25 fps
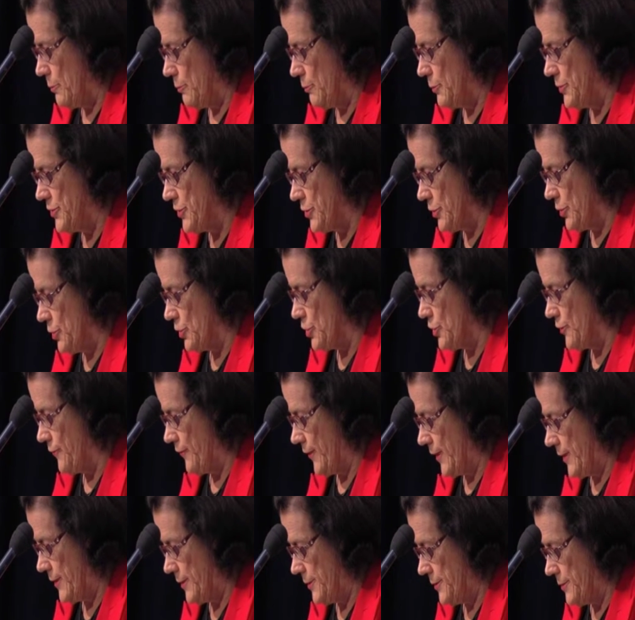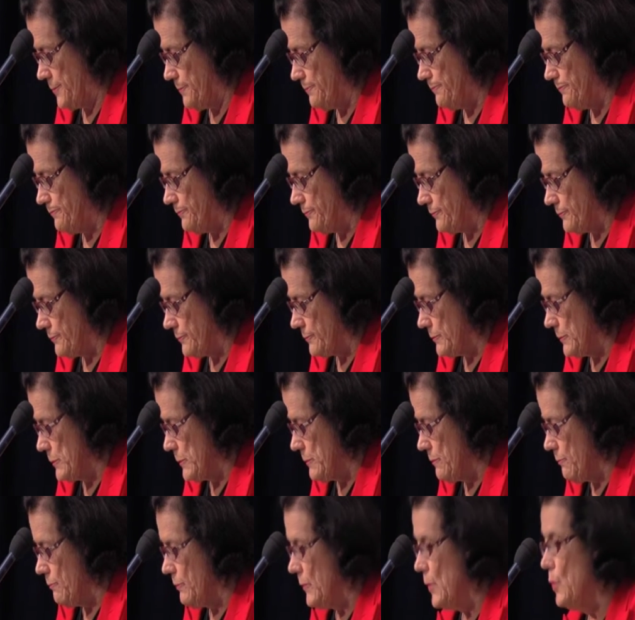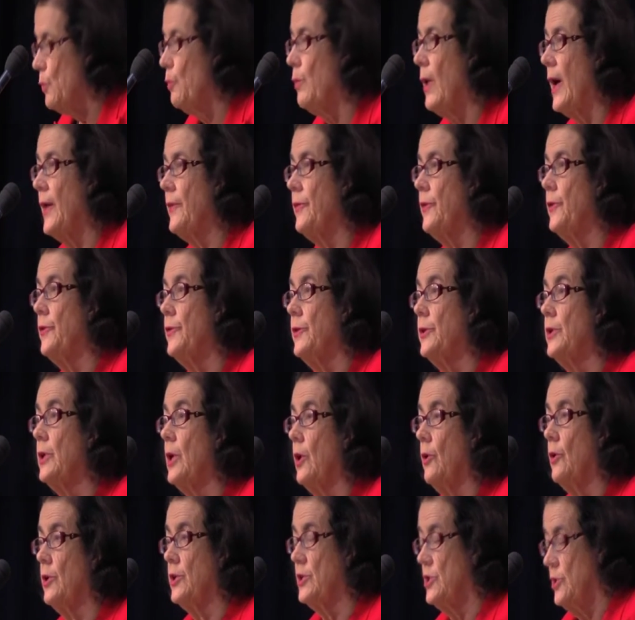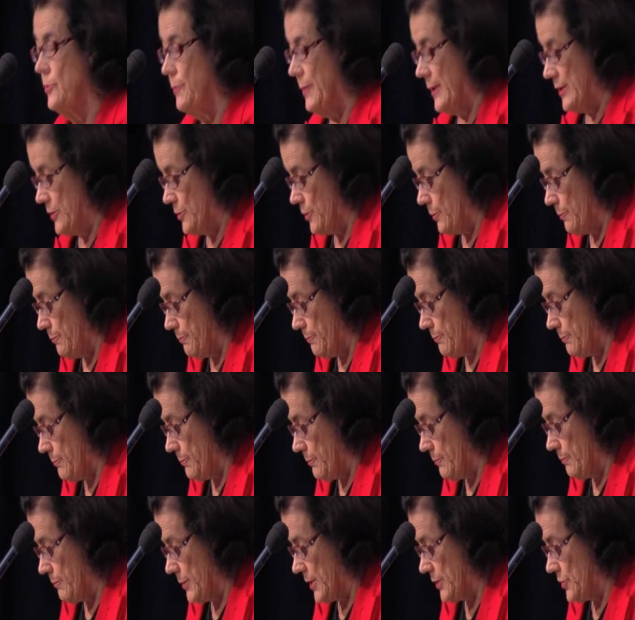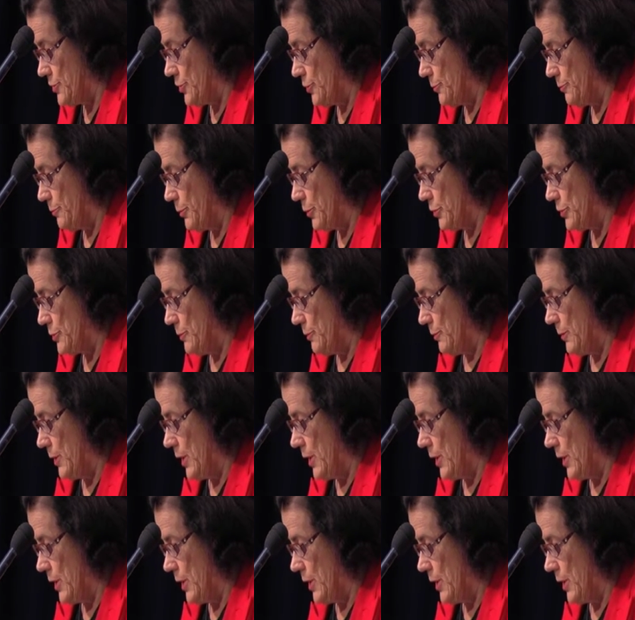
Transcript: research fund rather than going to the budget bottom